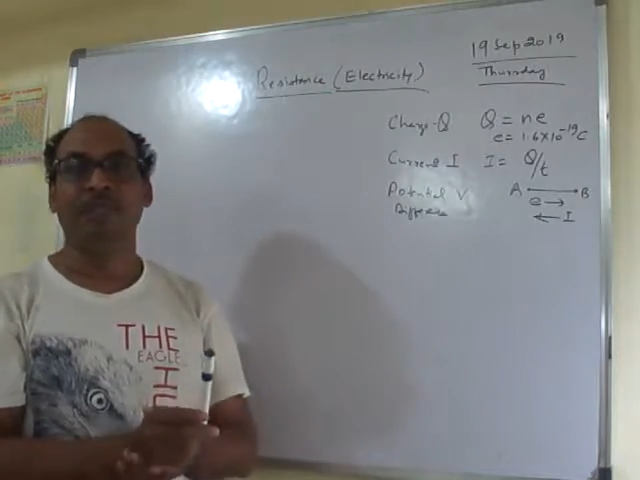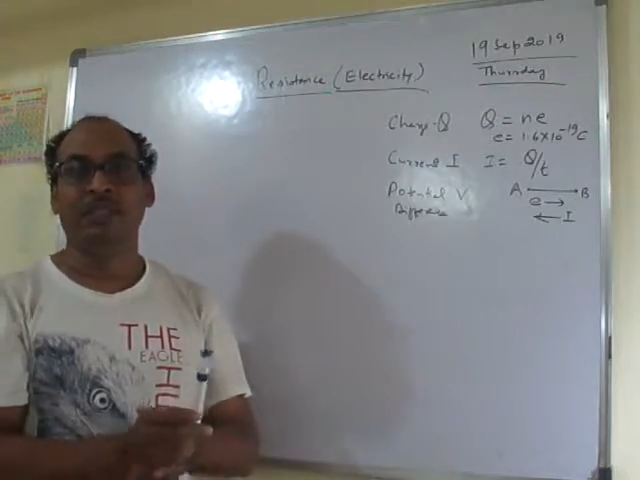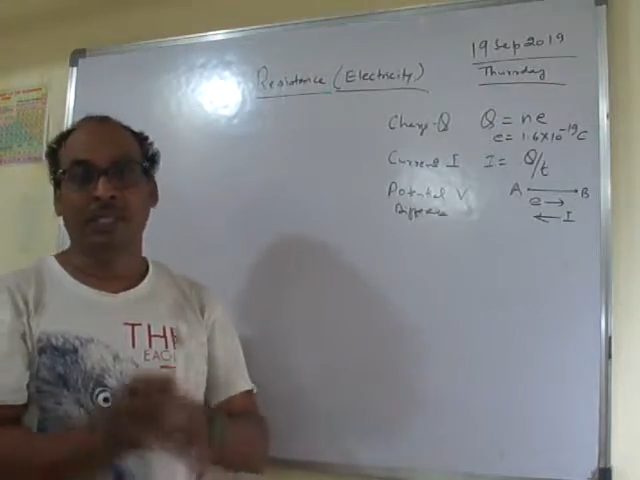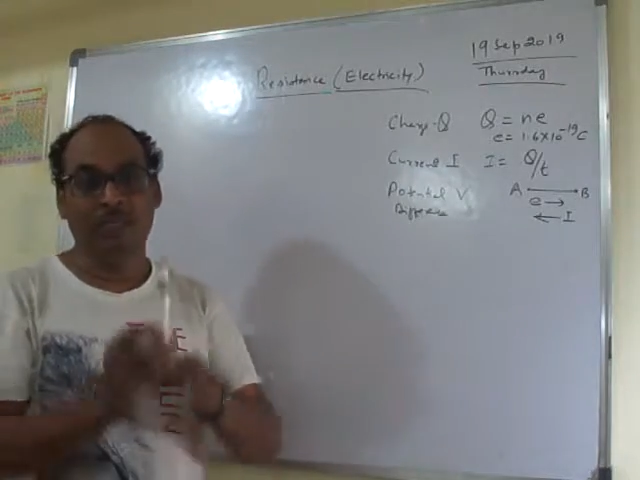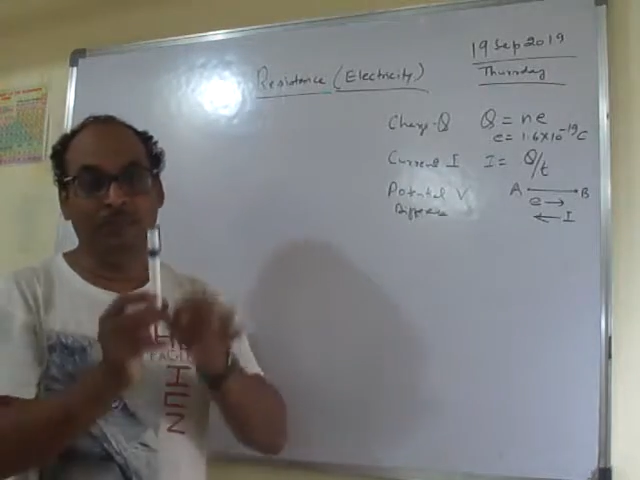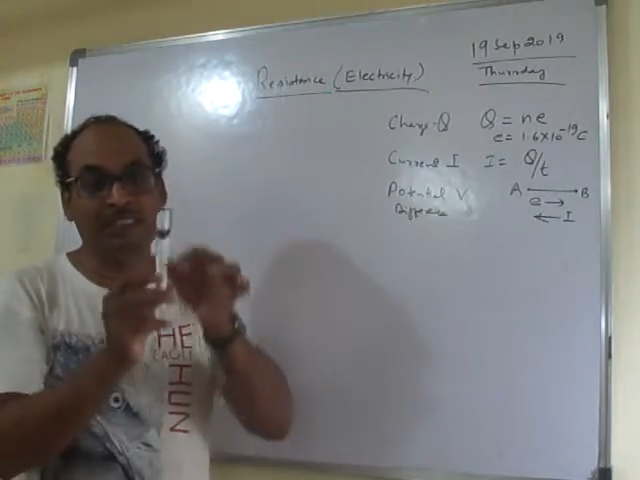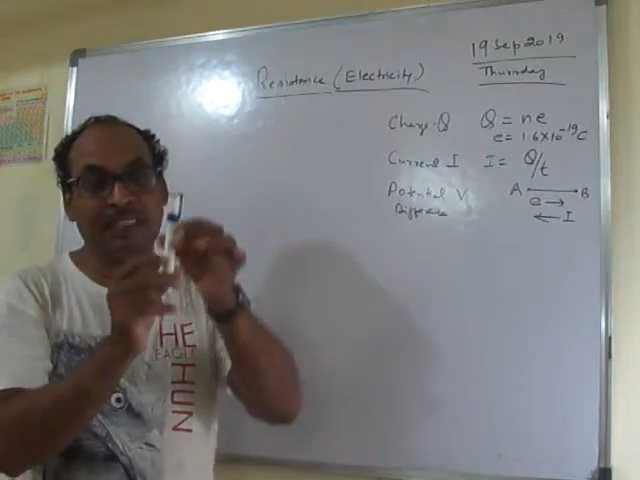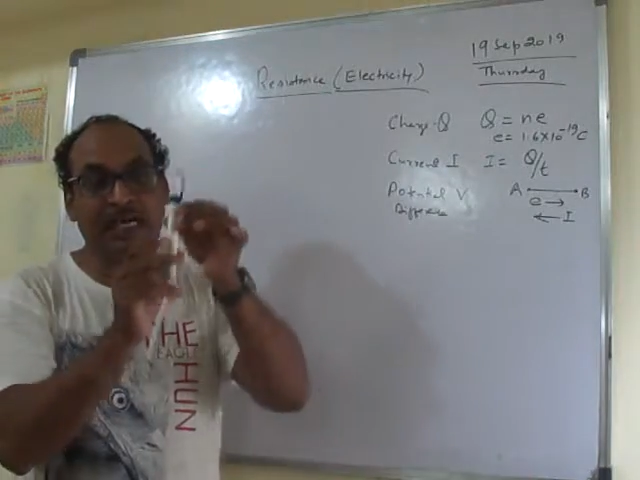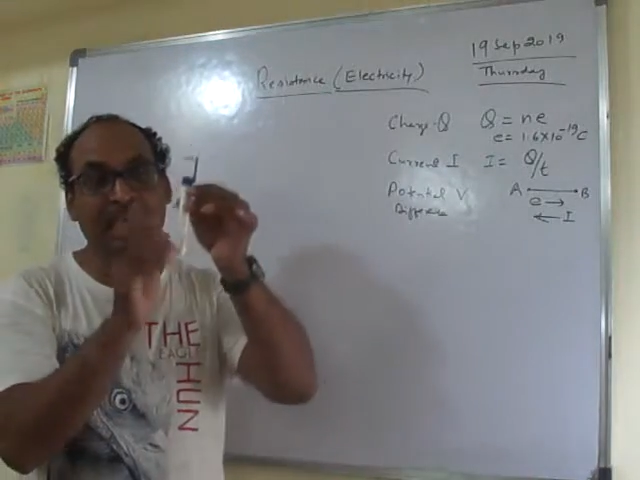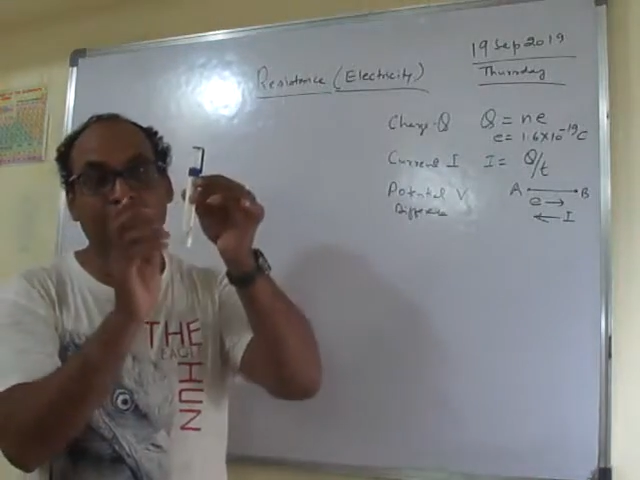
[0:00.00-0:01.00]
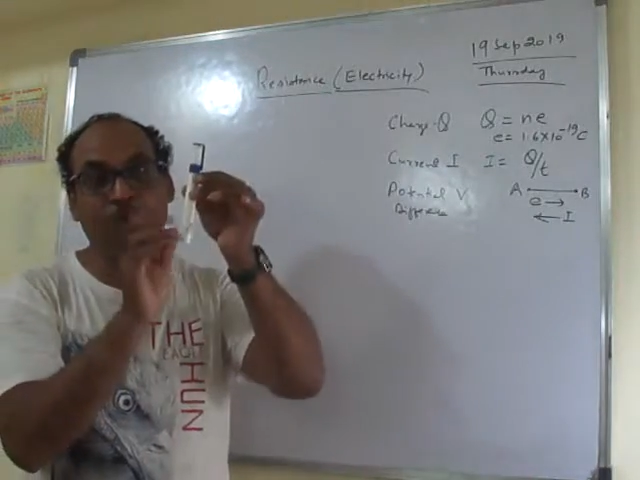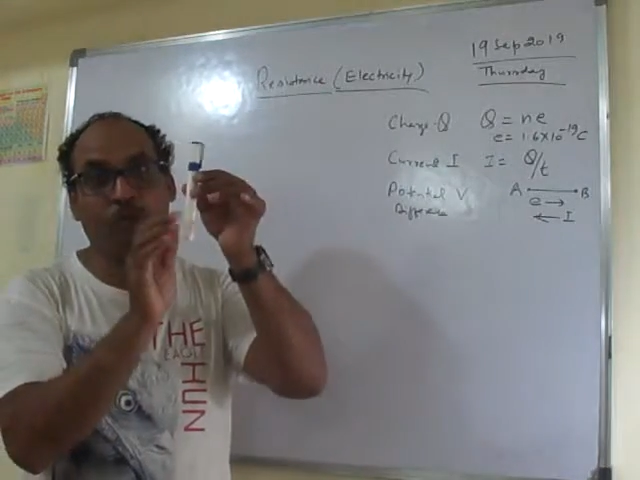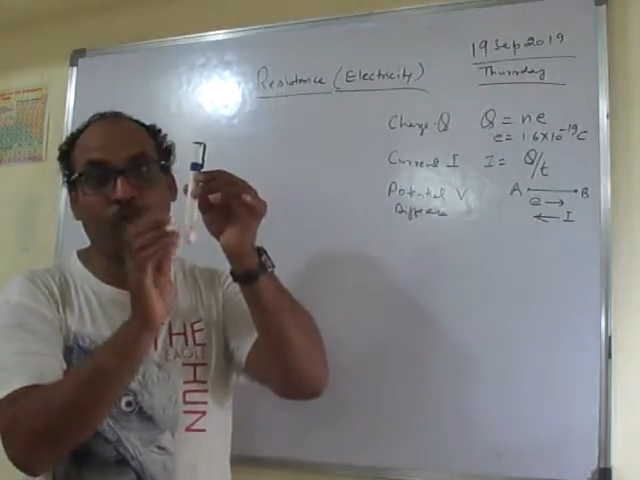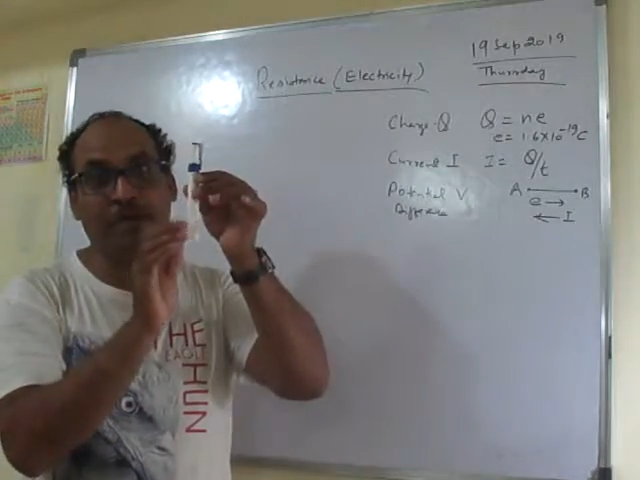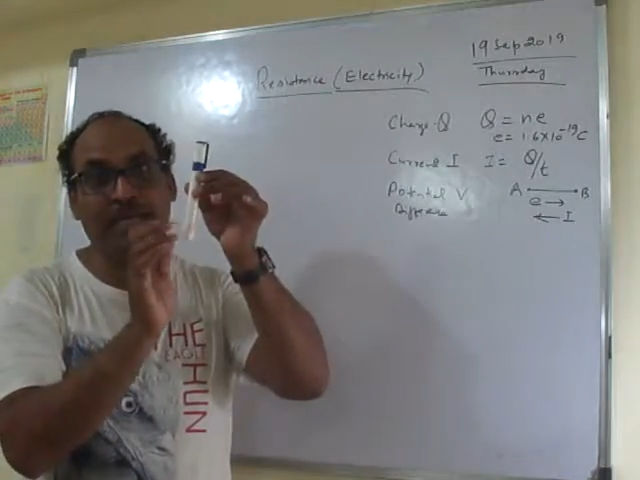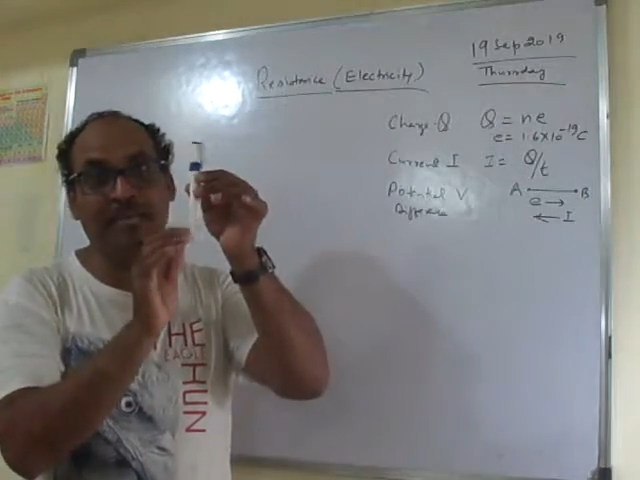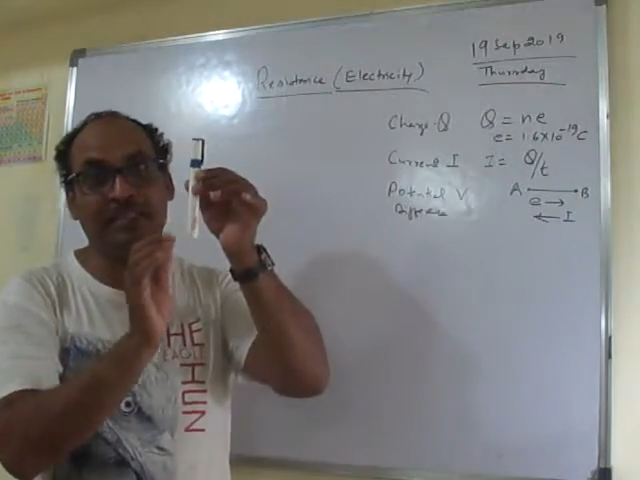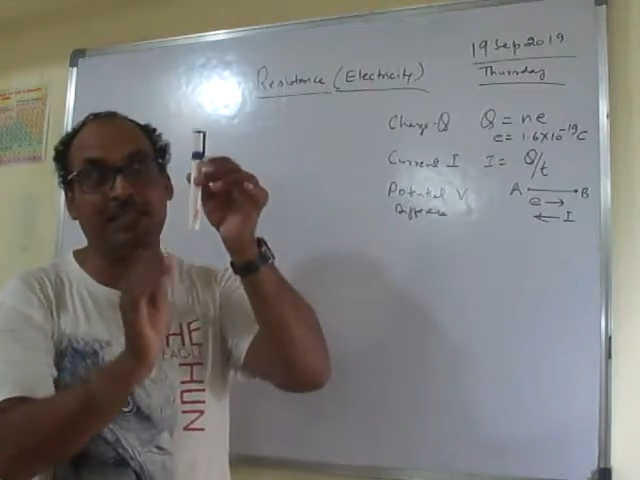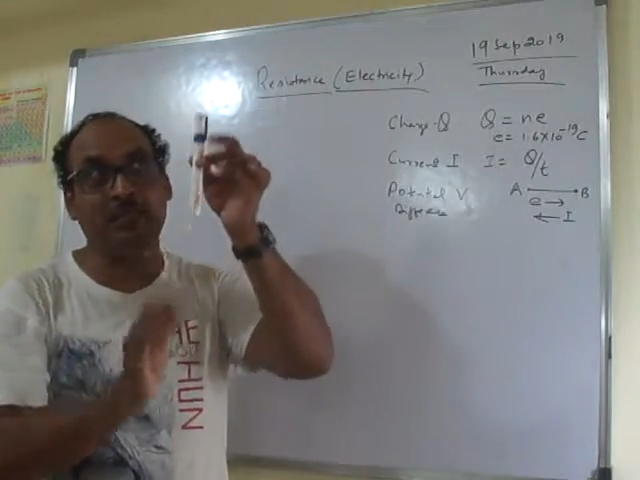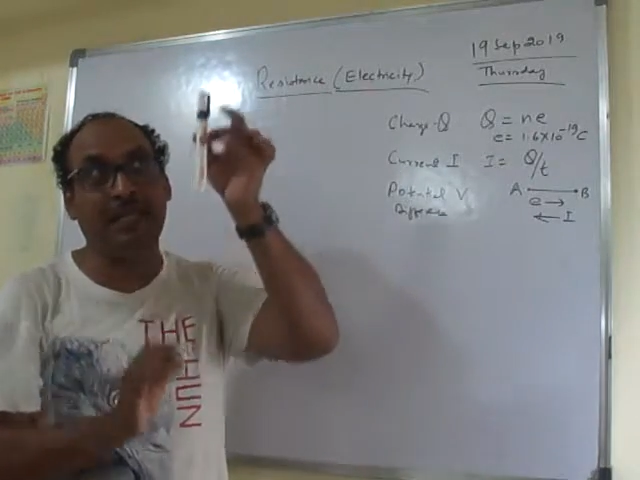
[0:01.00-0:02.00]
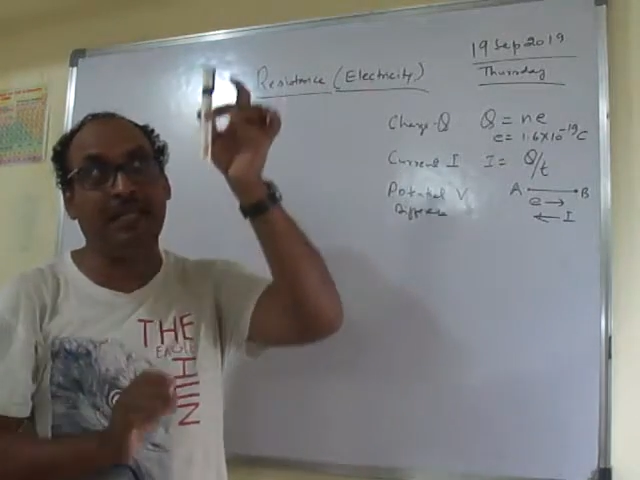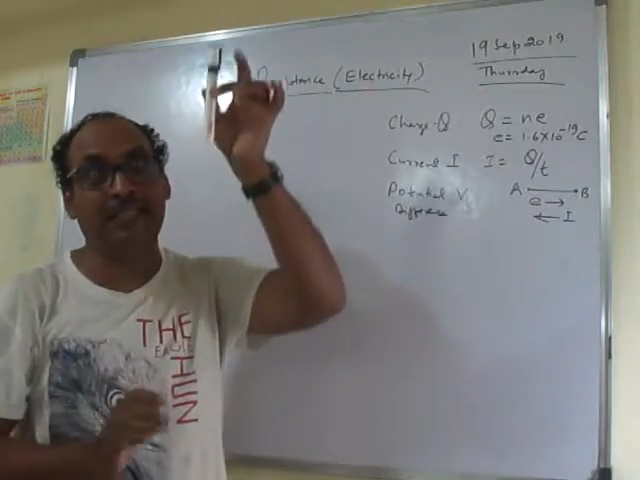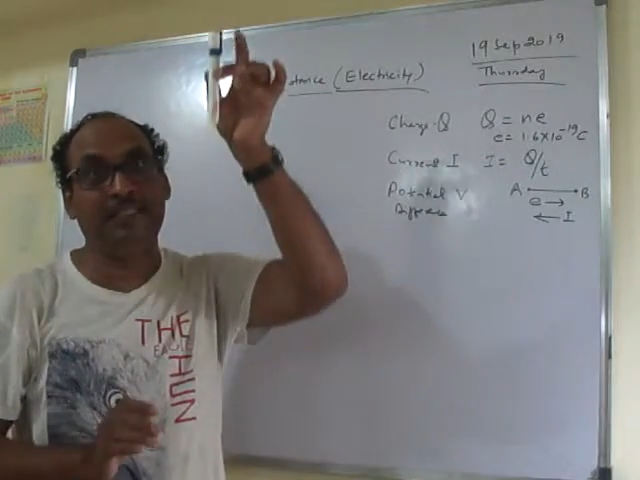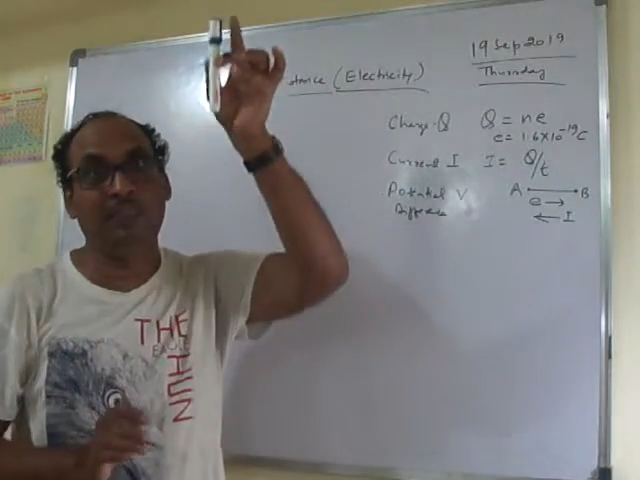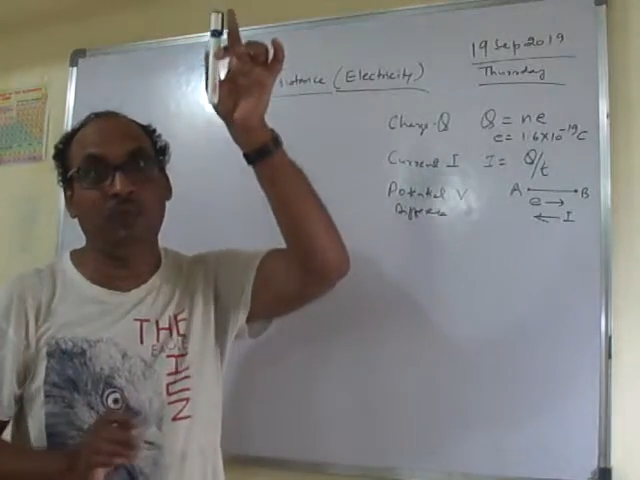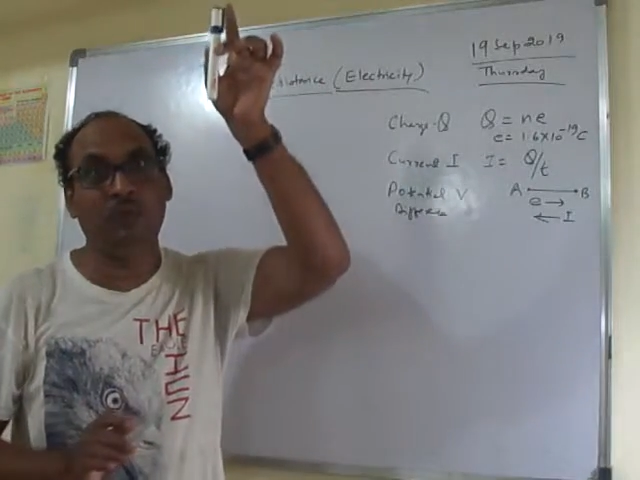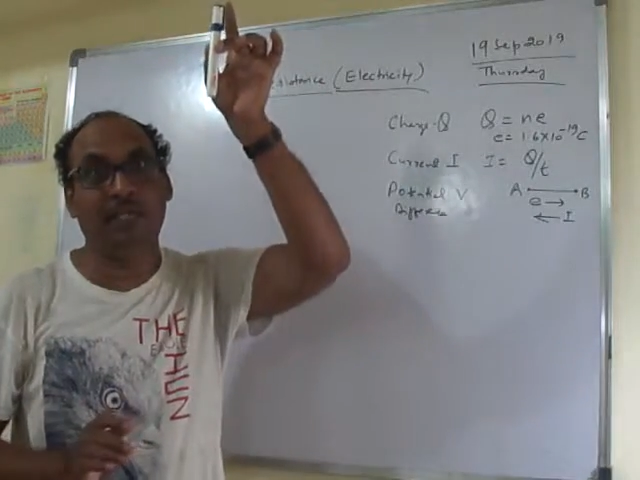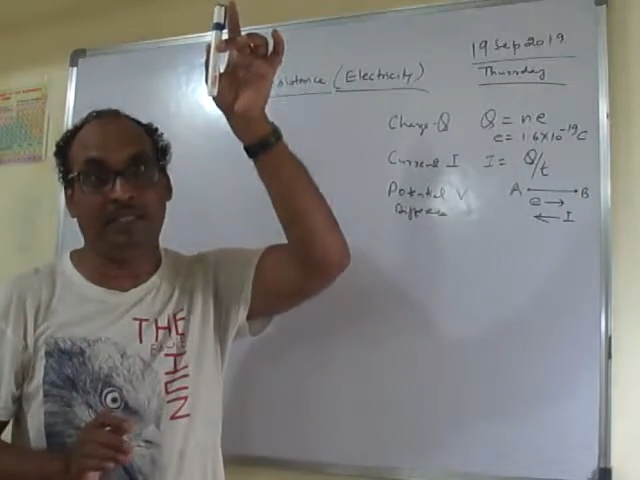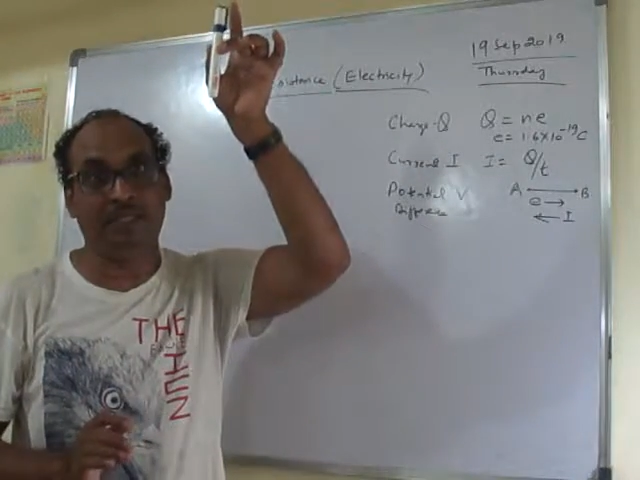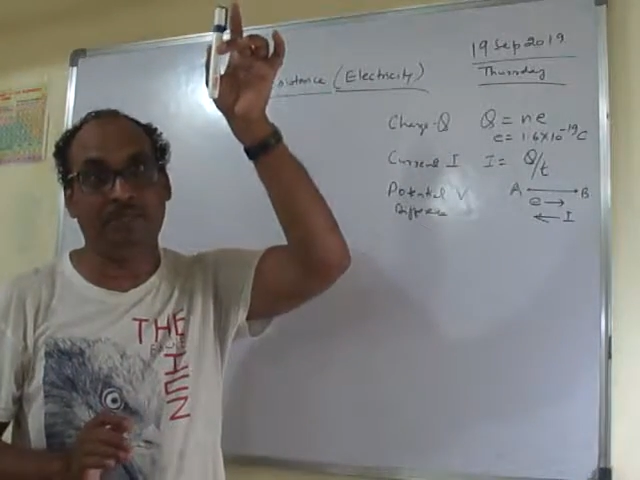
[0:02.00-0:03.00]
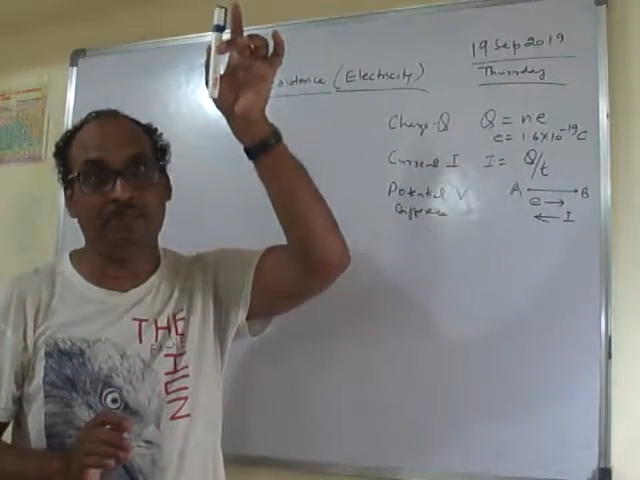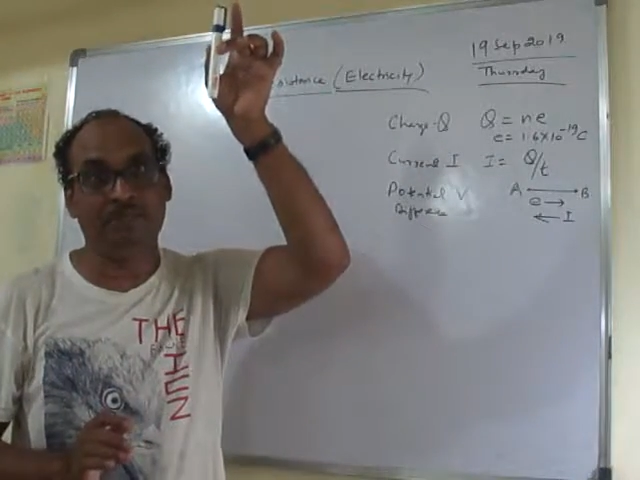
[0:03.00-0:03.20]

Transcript: it means I am providing some energy to it.